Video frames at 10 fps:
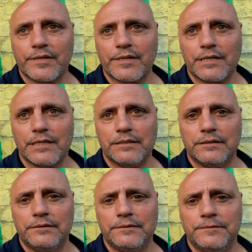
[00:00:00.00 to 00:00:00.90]

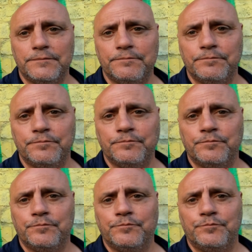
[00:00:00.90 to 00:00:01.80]

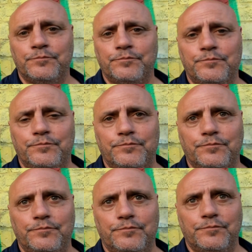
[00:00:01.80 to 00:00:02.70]

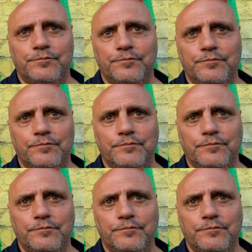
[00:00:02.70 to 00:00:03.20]
(not speaking)